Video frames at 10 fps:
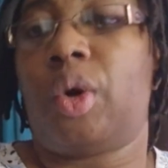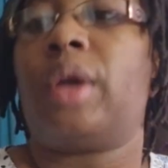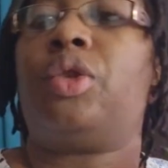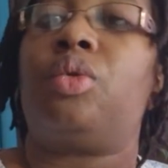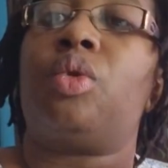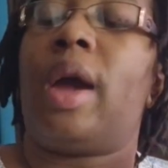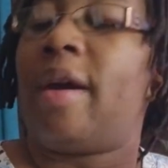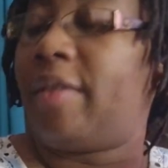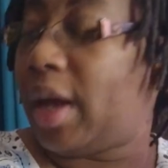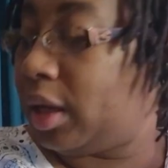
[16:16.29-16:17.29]
I do
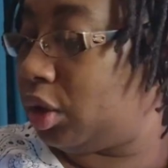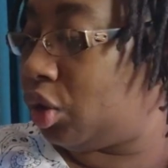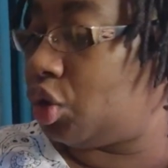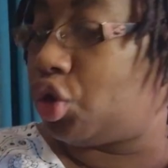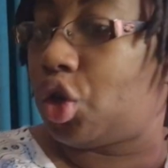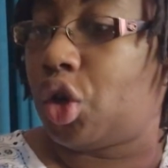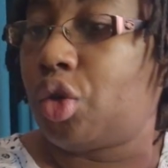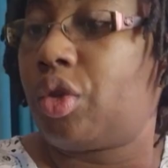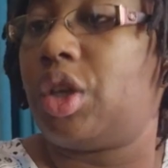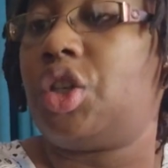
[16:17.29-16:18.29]
have a little
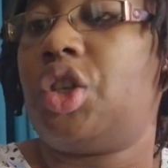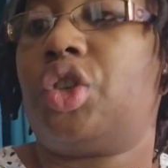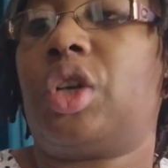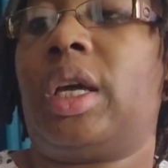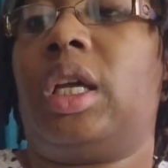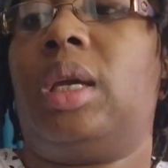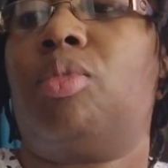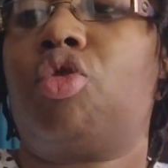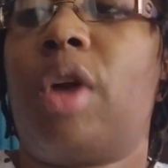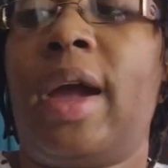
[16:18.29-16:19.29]
journal this year so I can
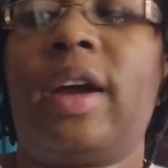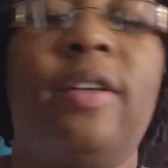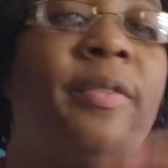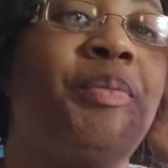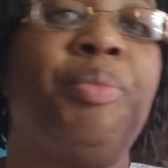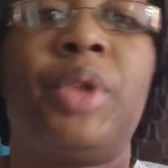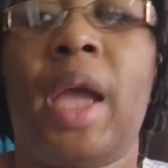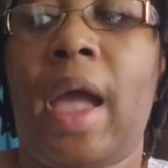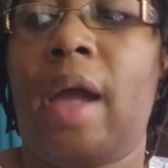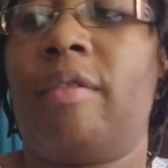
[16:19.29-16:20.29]
keep track of
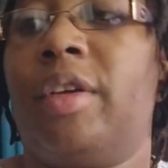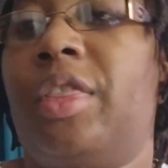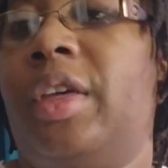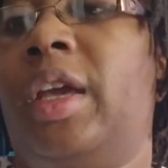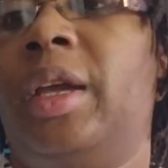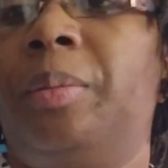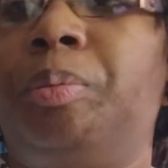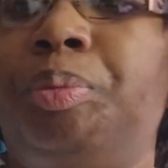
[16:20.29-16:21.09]
everything